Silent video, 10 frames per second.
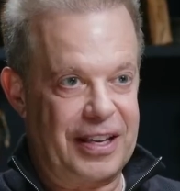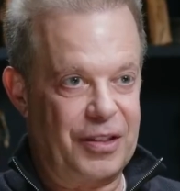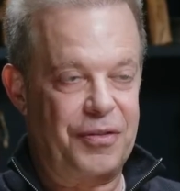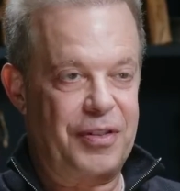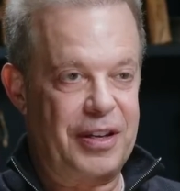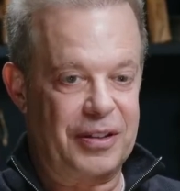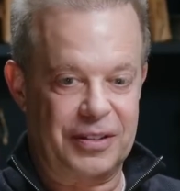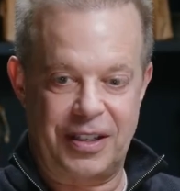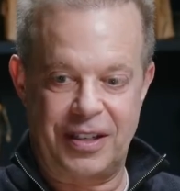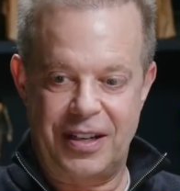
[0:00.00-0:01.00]
in the
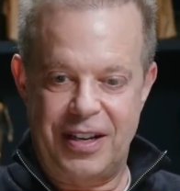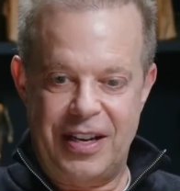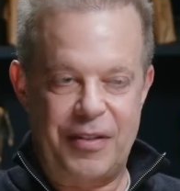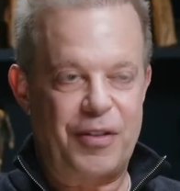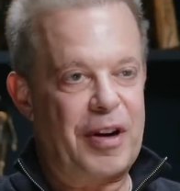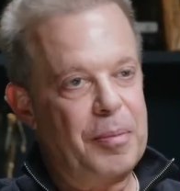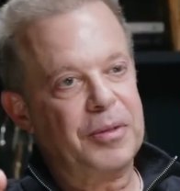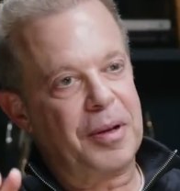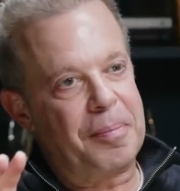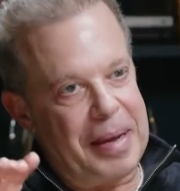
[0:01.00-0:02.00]
field and if you're
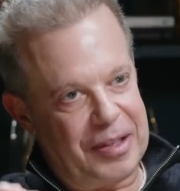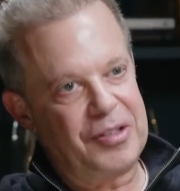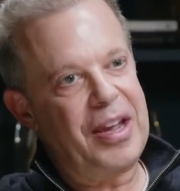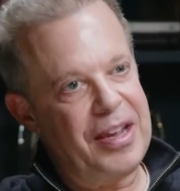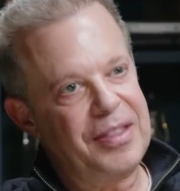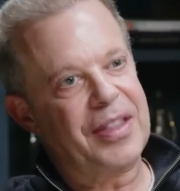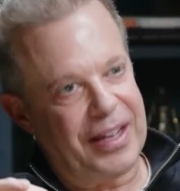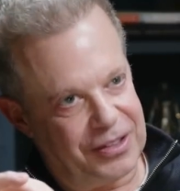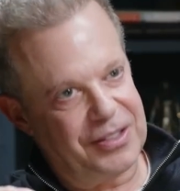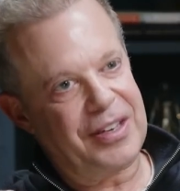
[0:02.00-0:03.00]
able to maintain
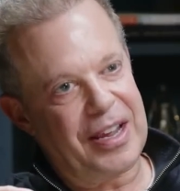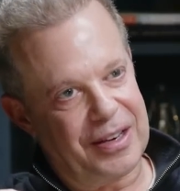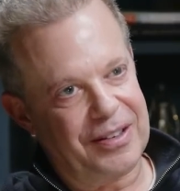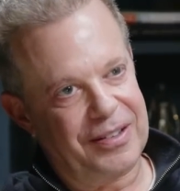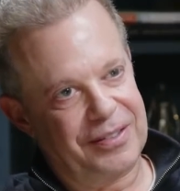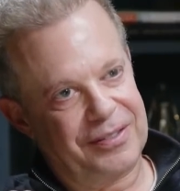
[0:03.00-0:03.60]
that state